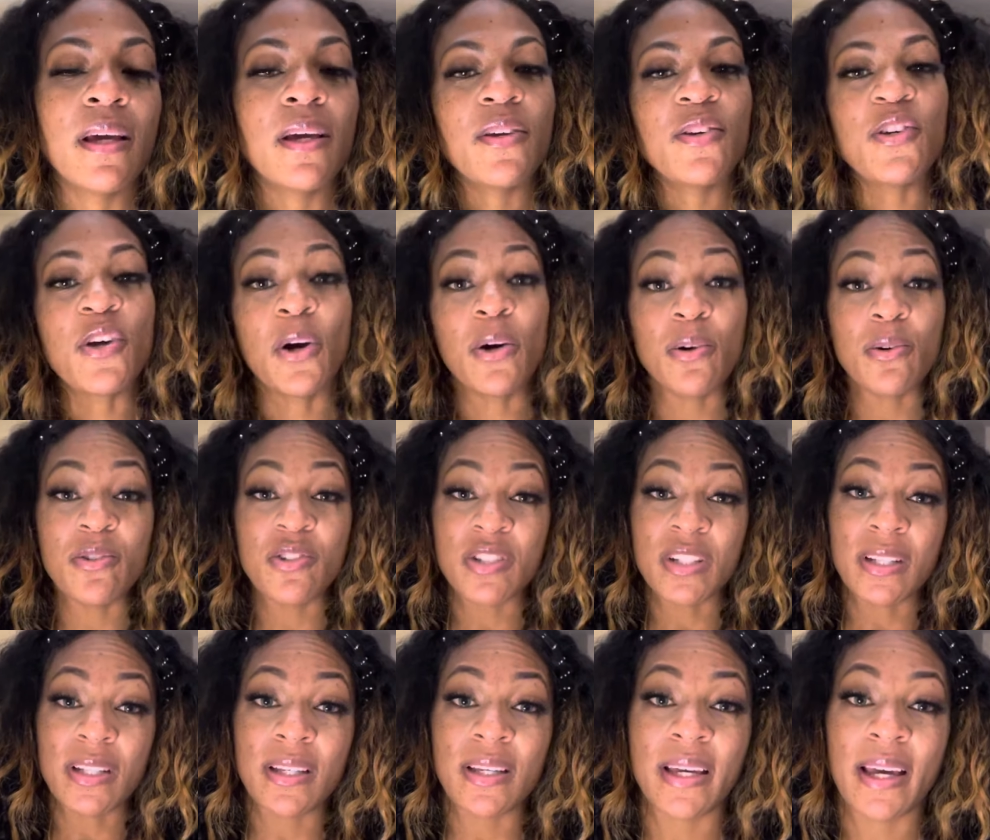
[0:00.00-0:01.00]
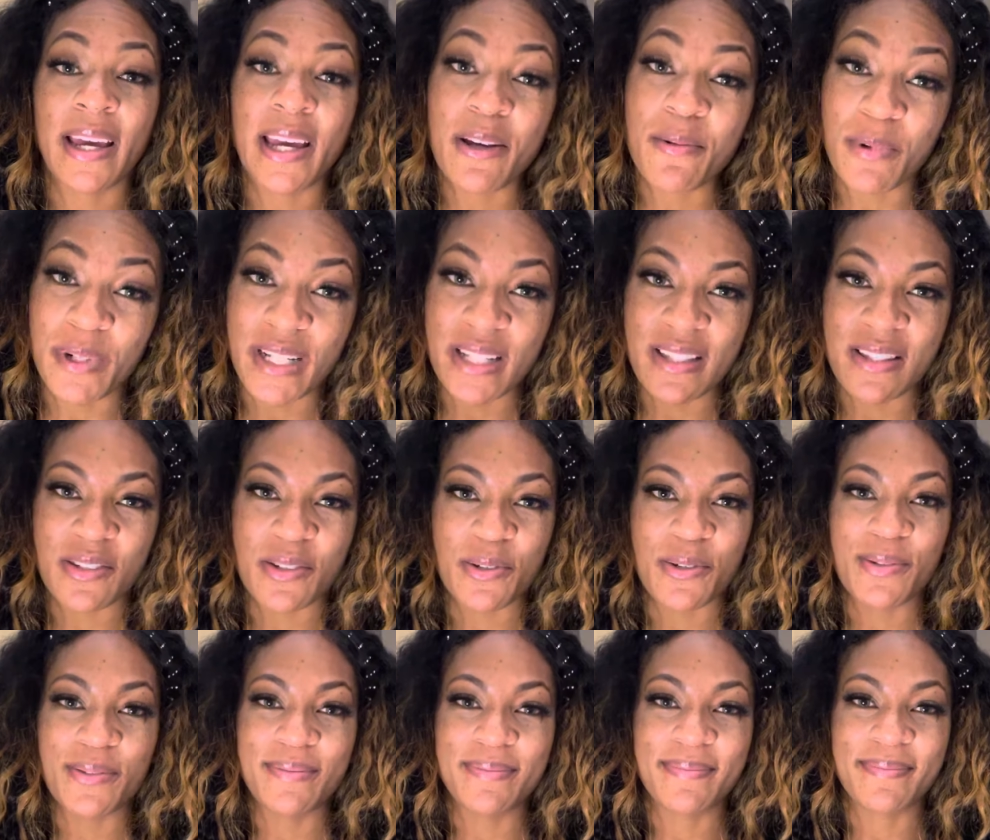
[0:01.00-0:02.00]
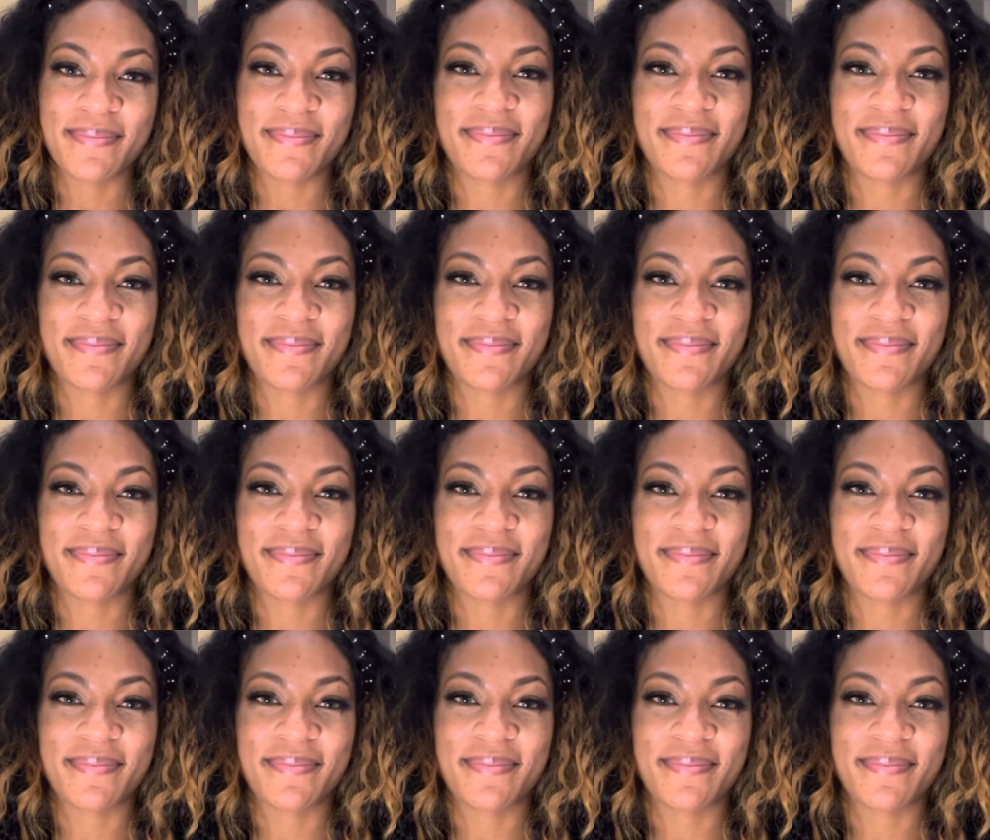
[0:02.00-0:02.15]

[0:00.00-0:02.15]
Yo, Jenny Gang, what it do?